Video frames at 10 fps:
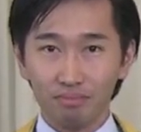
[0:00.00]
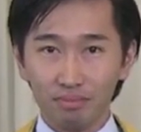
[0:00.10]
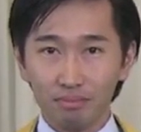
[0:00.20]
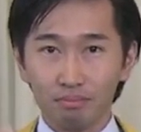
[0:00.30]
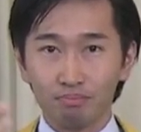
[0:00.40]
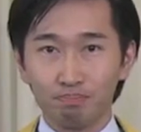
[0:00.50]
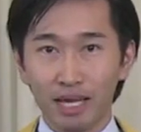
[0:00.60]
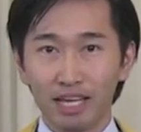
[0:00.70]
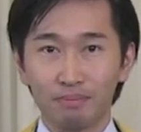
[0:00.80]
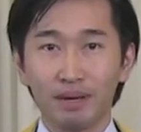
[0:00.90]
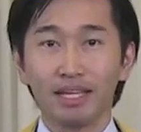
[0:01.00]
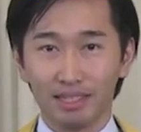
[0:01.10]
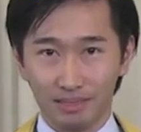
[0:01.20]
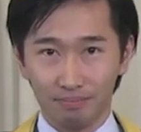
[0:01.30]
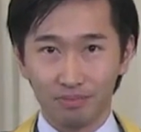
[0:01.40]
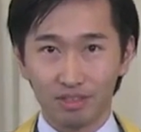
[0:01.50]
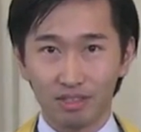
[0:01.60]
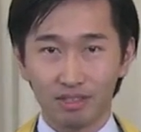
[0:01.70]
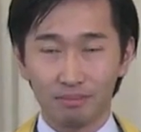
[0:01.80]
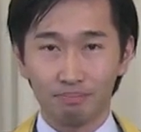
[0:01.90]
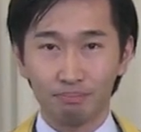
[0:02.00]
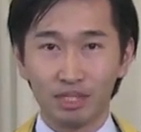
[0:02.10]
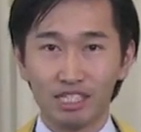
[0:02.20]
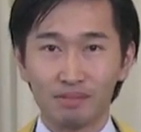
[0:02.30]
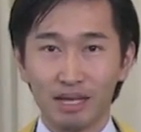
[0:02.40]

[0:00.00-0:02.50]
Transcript: make better. Please make